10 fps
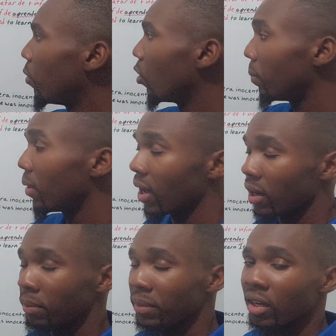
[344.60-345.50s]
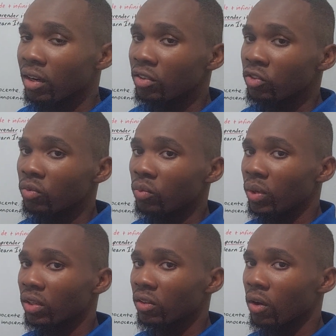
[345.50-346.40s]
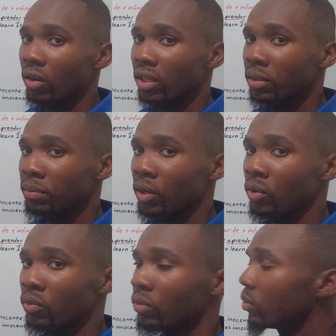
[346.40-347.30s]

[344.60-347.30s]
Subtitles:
probar because we are talking about